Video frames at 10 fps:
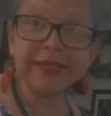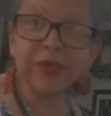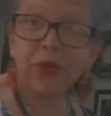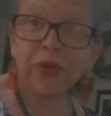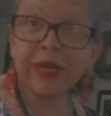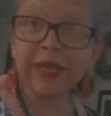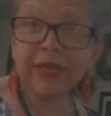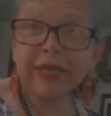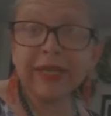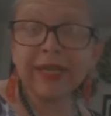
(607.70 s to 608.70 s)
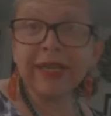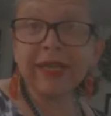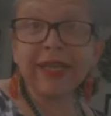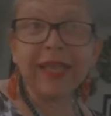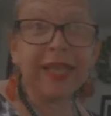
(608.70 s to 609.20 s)
horny
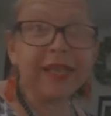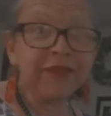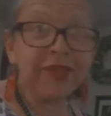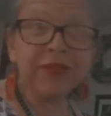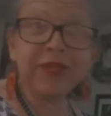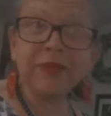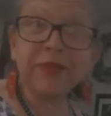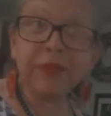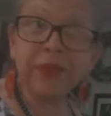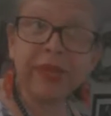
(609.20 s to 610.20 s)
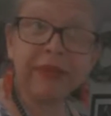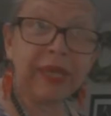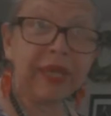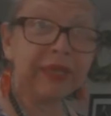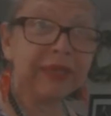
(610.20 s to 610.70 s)
and they're going to be
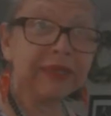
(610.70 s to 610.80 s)
breeding